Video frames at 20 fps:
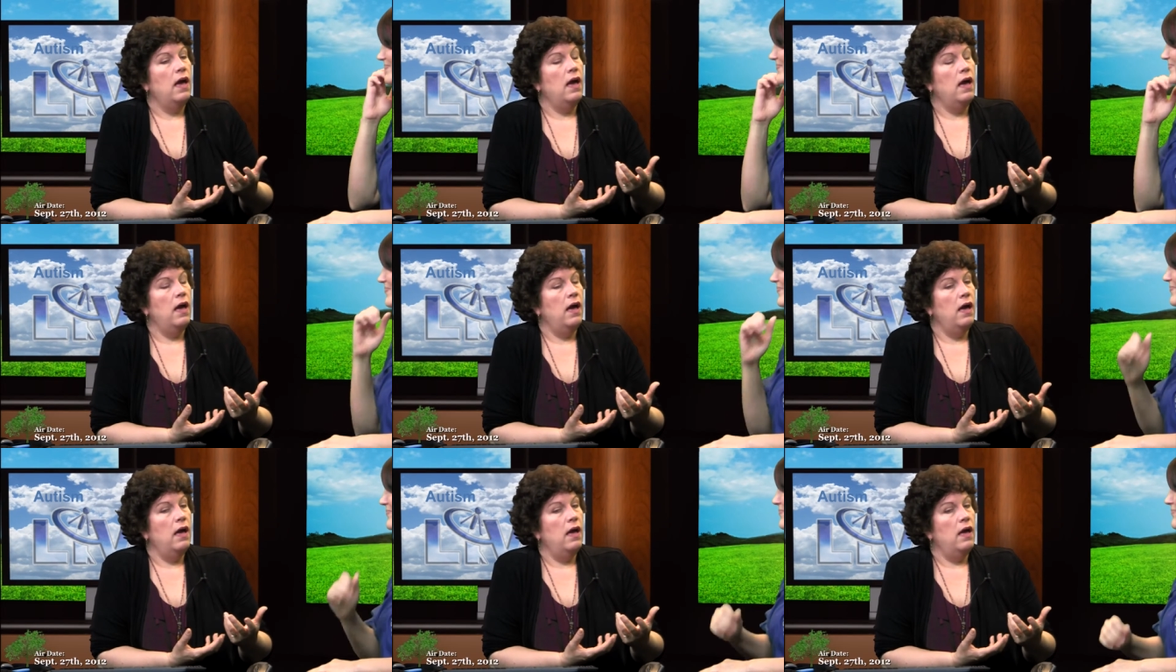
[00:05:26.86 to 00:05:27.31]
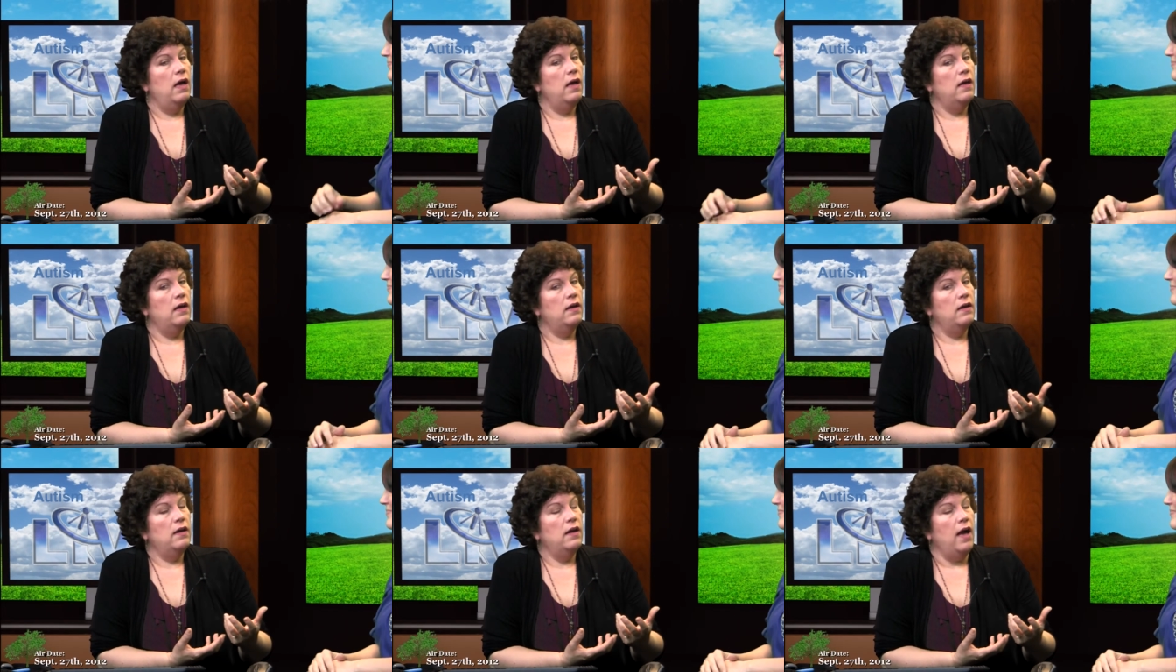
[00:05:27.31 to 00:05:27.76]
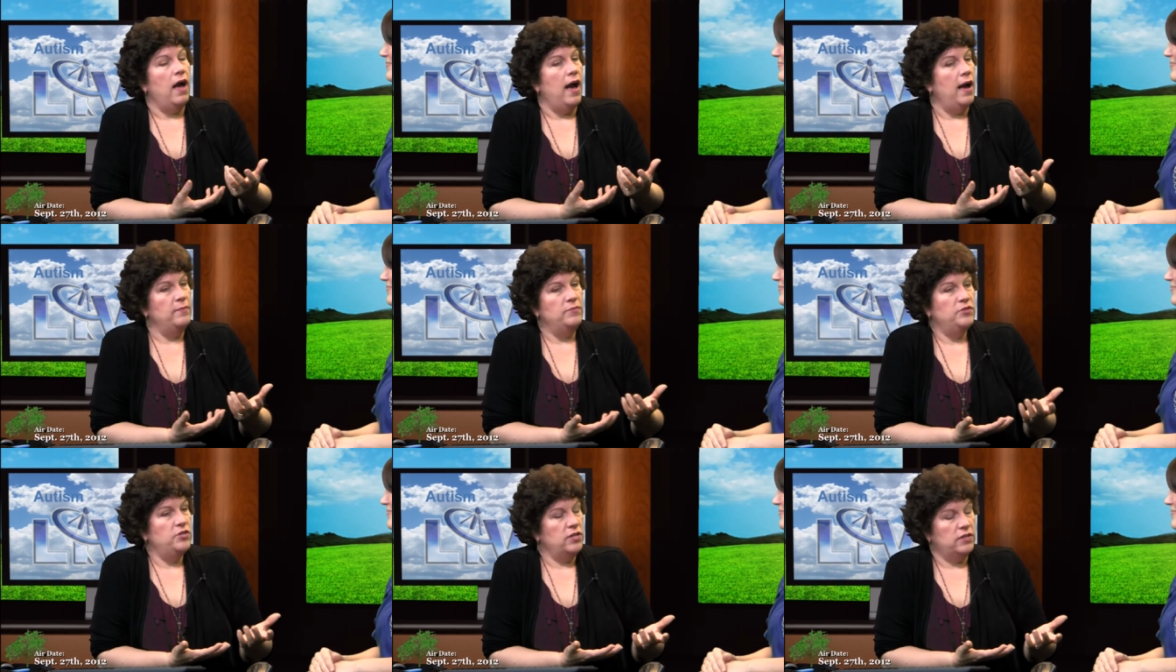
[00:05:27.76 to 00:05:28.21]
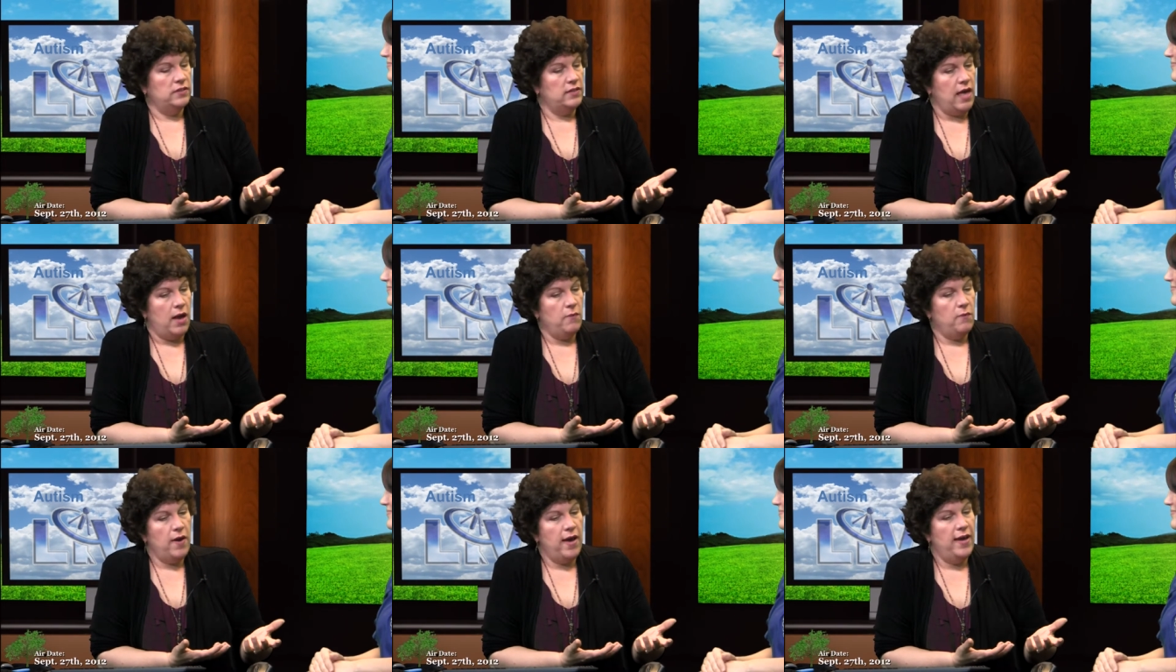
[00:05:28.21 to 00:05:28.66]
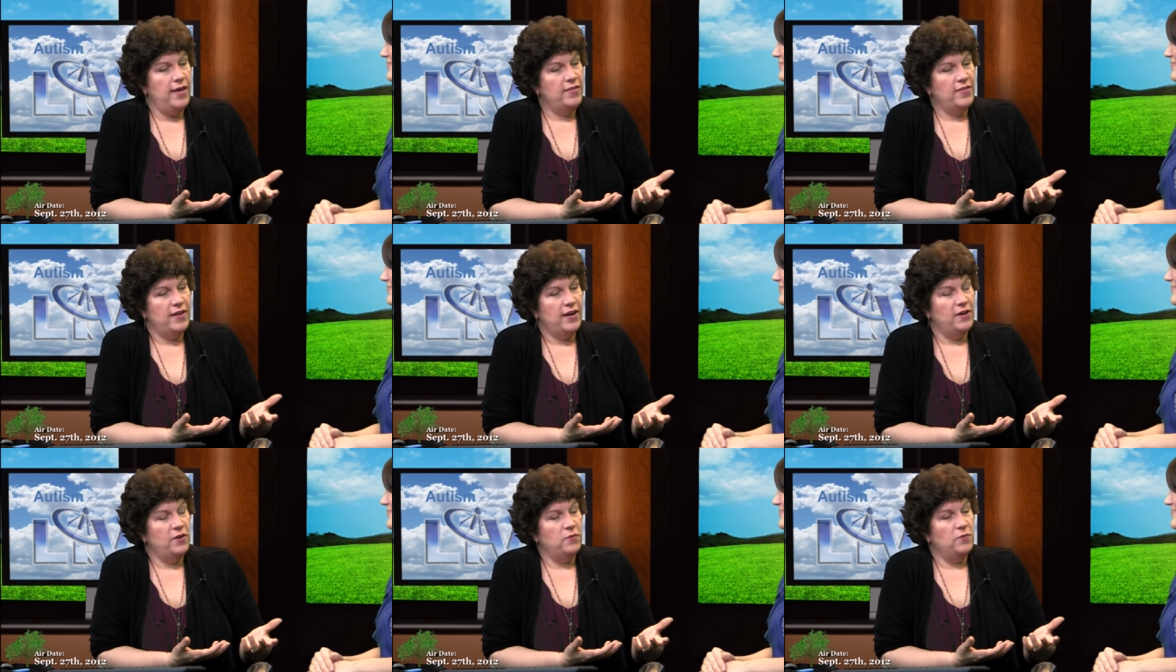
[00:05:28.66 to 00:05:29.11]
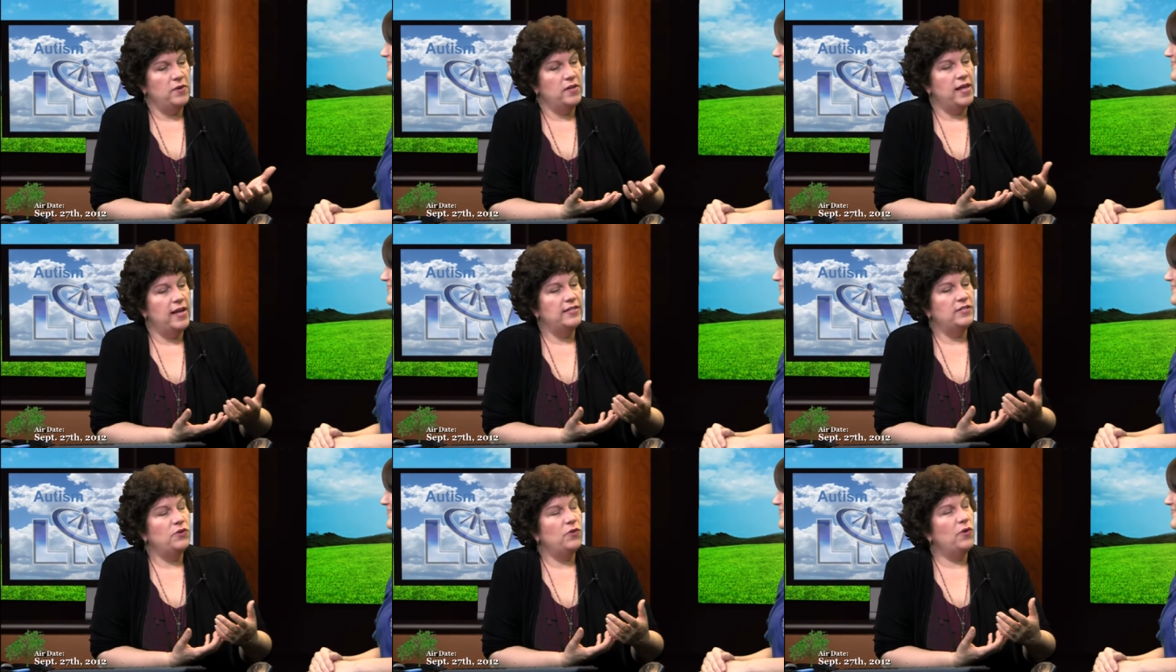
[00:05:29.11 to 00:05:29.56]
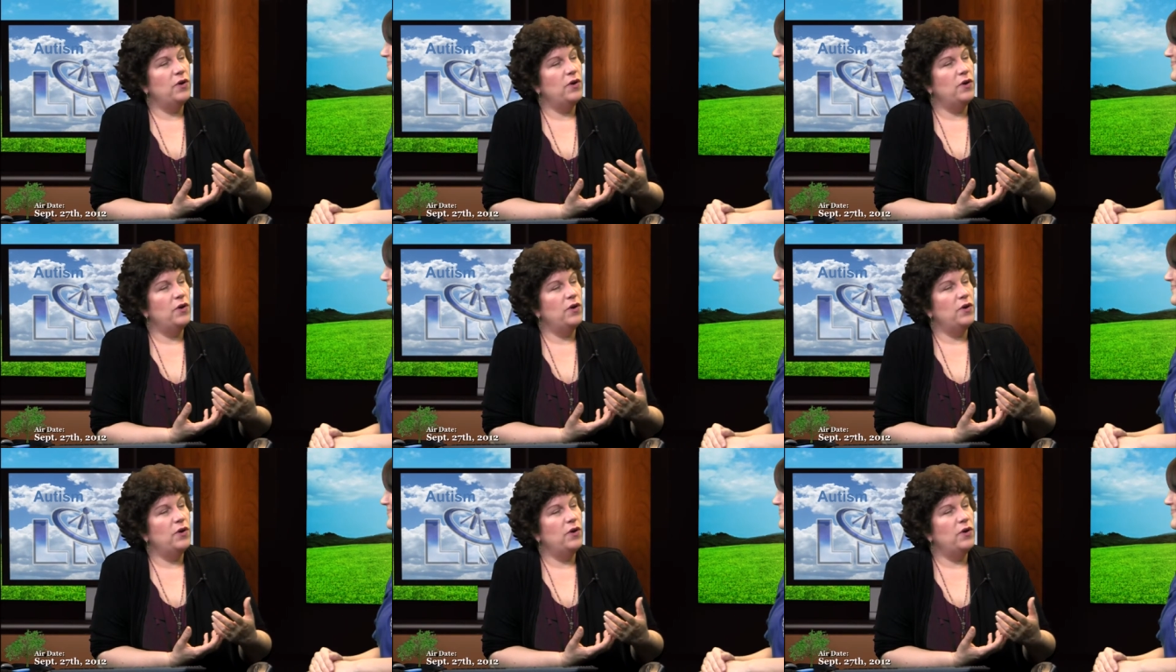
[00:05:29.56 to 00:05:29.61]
uh, I'm just that way that I don't realize it,